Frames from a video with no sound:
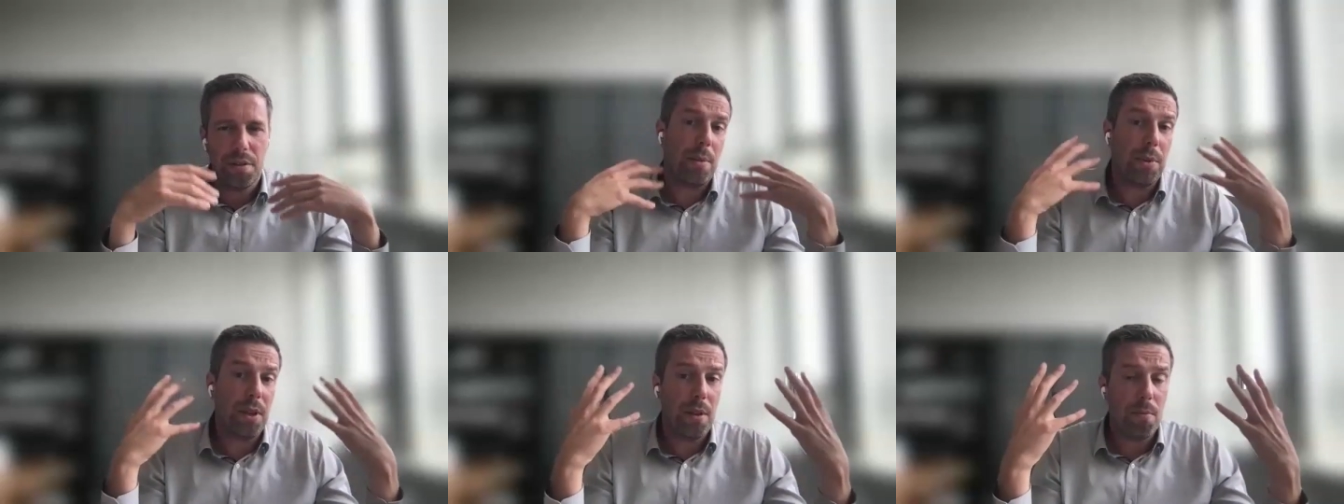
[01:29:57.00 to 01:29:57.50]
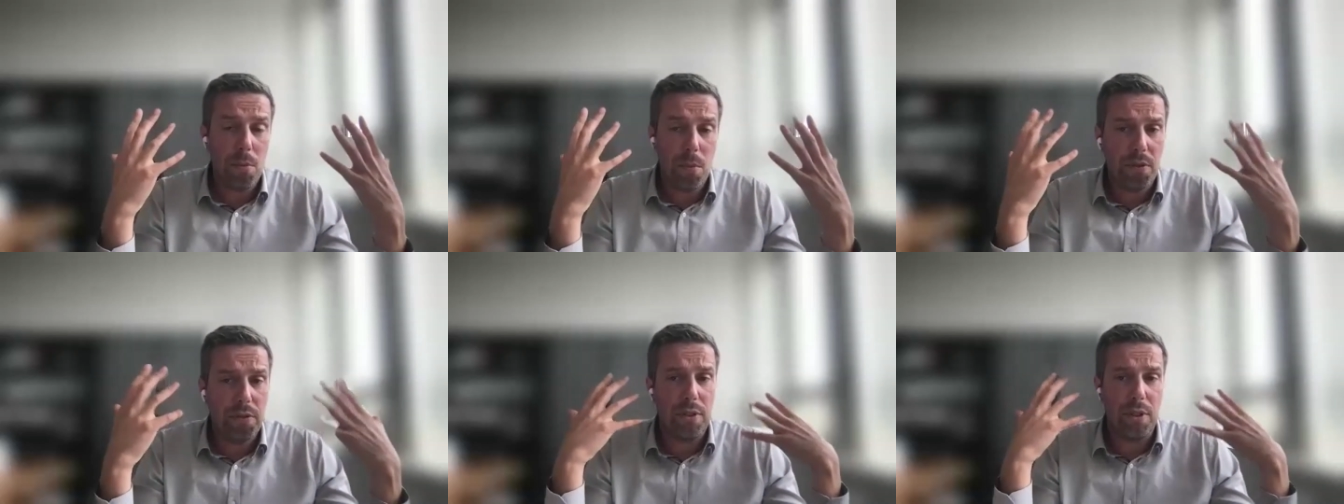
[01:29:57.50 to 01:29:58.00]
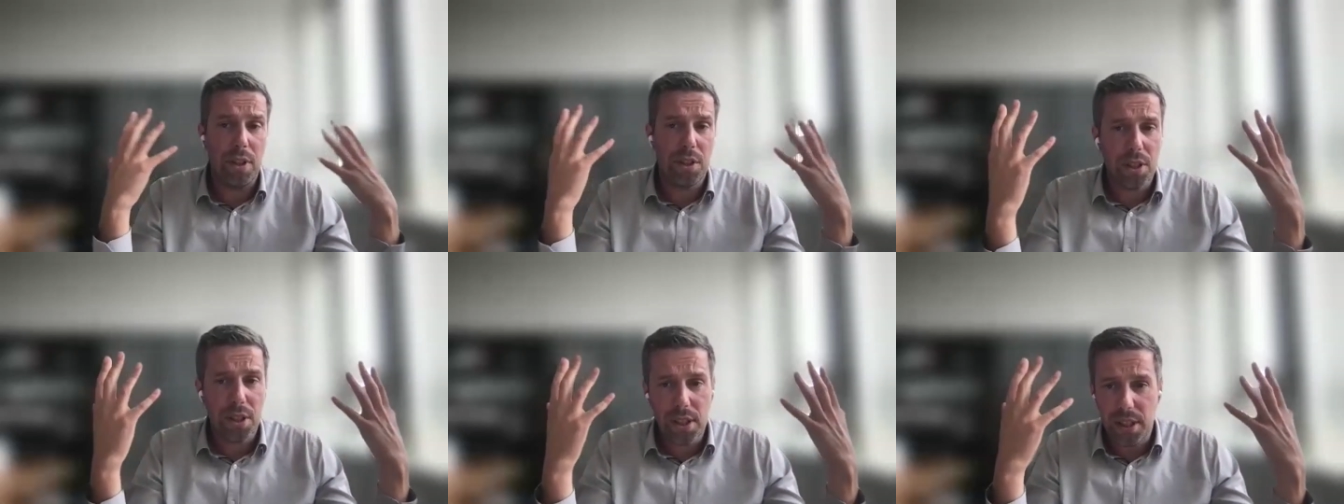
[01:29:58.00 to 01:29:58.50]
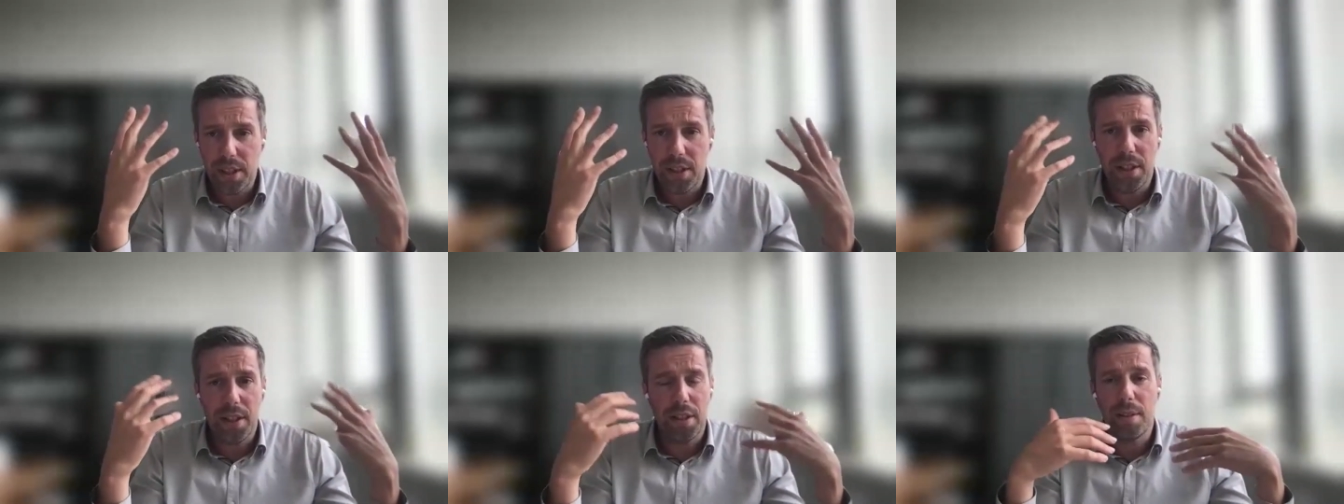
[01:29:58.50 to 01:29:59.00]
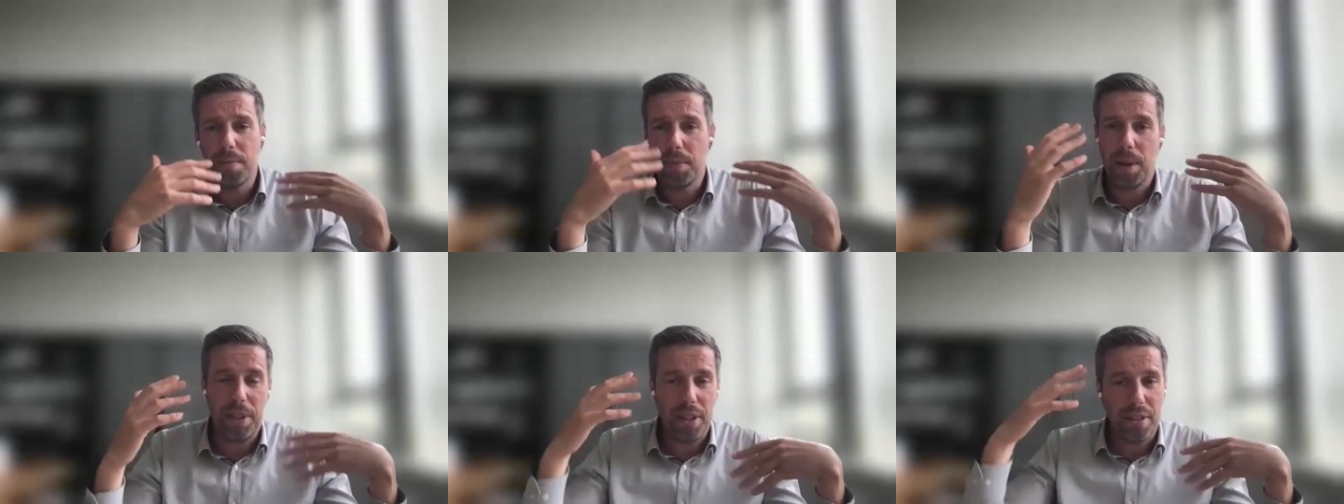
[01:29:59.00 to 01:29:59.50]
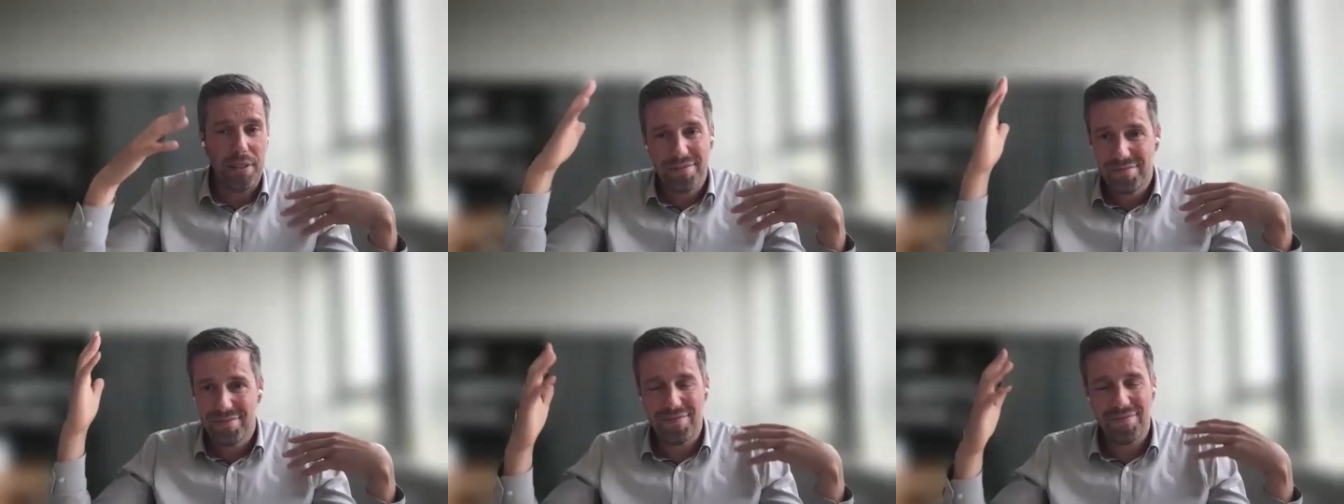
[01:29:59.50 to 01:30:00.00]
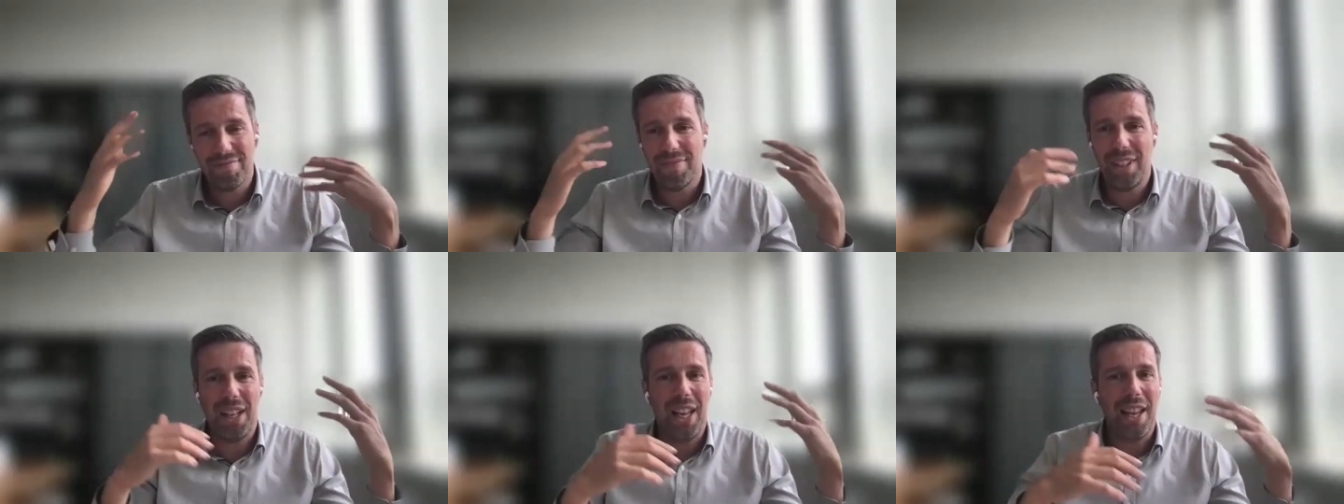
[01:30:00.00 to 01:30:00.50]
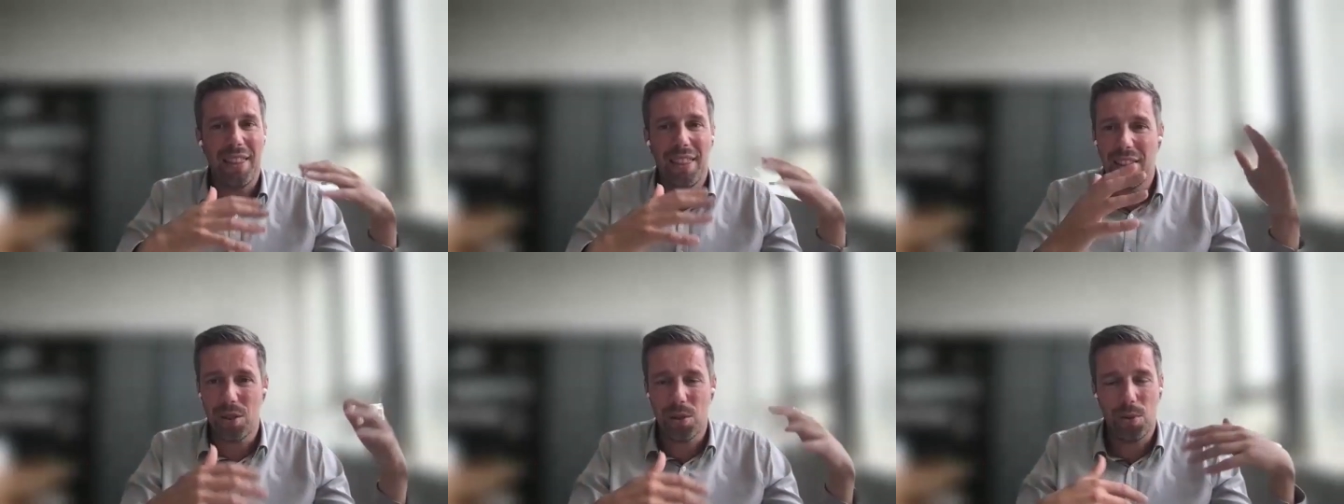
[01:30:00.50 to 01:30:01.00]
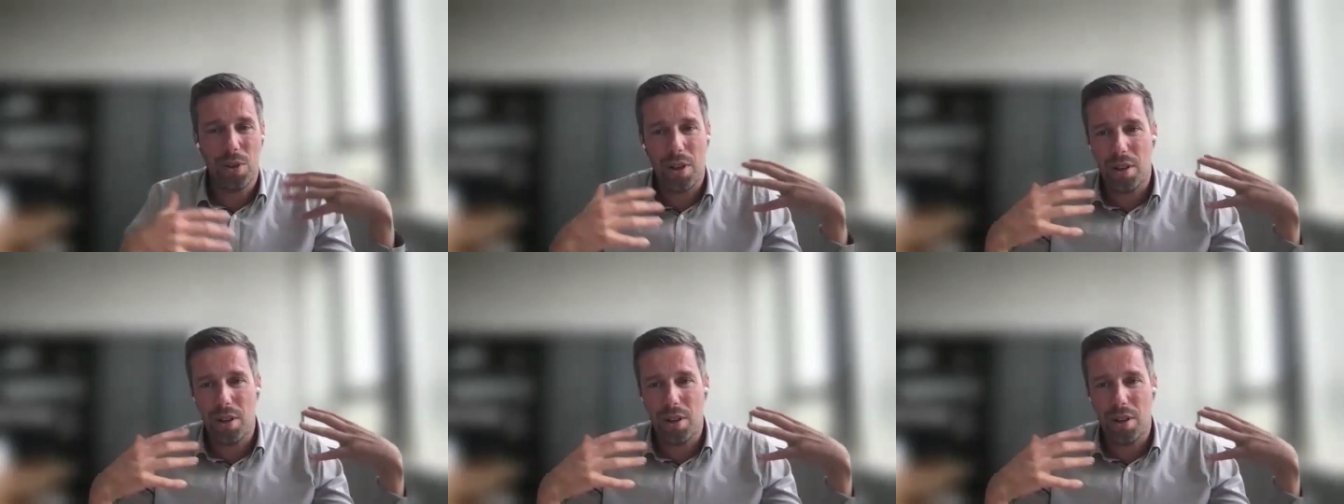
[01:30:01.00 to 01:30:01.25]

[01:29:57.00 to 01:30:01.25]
can be morphologically, I mean, length and so